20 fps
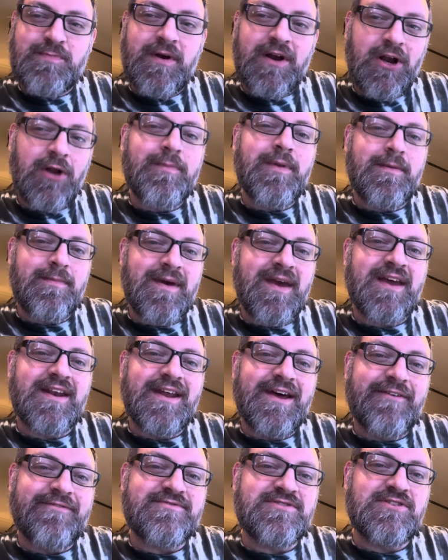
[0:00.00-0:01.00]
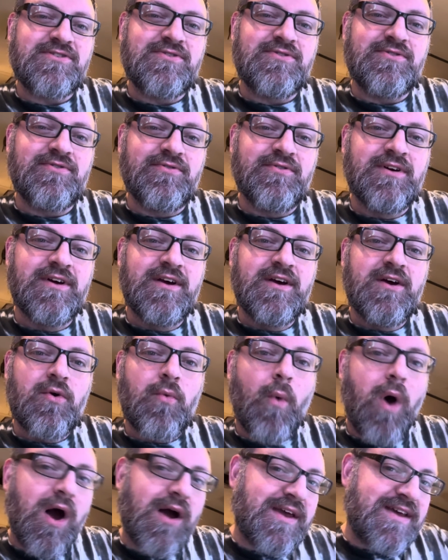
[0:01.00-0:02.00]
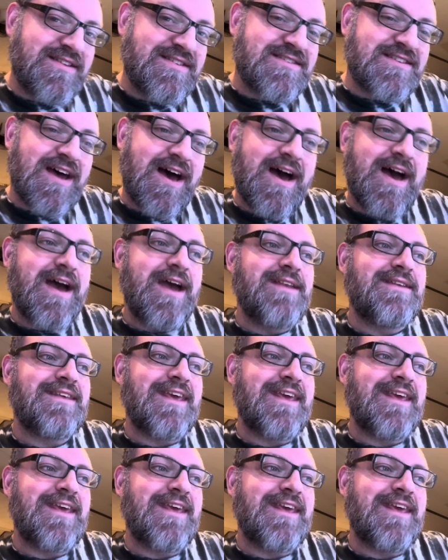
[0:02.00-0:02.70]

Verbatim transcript: but it'll be big enough to walk inside,